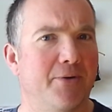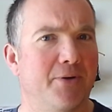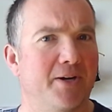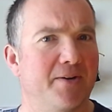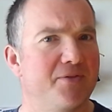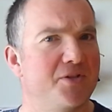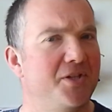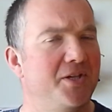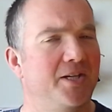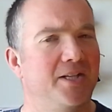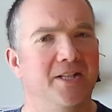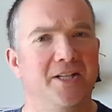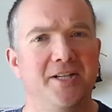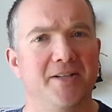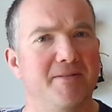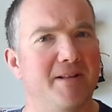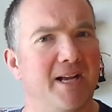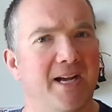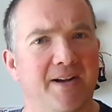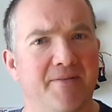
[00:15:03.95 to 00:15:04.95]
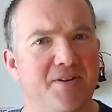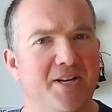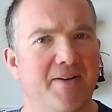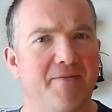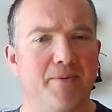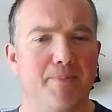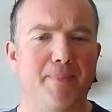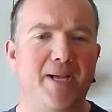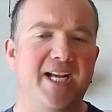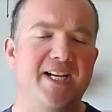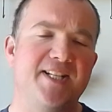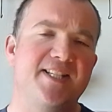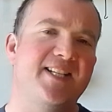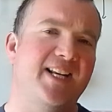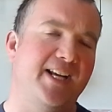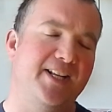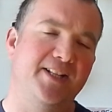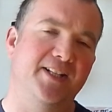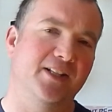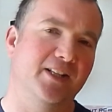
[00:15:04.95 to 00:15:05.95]
and I've never
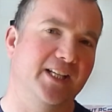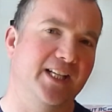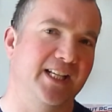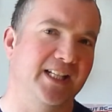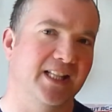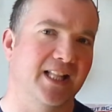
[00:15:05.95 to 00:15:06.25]
maintained the lead